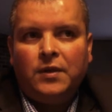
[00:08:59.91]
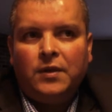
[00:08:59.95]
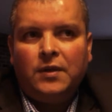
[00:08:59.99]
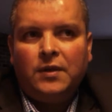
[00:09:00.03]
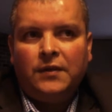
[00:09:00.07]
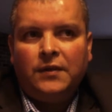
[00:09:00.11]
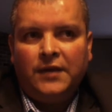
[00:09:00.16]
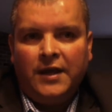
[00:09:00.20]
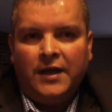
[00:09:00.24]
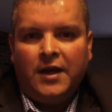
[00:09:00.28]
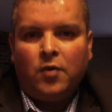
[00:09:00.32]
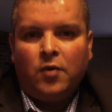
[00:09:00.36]

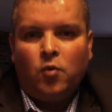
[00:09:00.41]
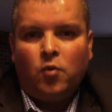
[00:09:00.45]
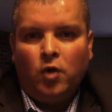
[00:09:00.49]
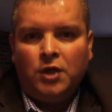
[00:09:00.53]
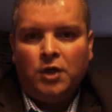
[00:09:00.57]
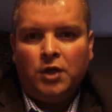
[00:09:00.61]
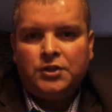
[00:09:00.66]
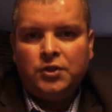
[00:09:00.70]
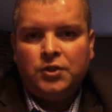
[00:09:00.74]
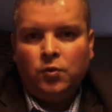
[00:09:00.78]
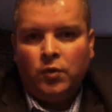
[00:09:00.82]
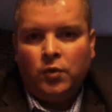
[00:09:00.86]
they are
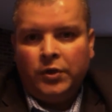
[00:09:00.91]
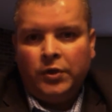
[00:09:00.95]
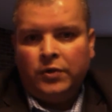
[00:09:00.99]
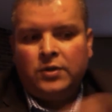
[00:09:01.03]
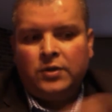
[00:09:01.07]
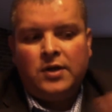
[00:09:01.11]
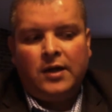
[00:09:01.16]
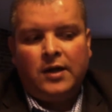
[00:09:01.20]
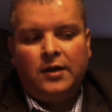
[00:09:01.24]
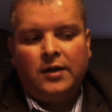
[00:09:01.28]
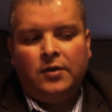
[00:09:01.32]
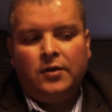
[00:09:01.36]
watching when you're
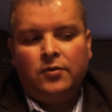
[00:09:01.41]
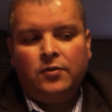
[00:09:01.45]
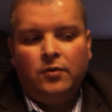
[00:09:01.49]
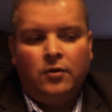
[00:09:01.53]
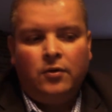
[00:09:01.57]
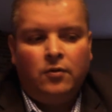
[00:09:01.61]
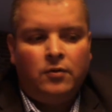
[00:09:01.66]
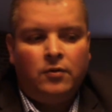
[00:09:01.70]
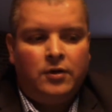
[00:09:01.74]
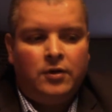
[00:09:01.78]
talking to a known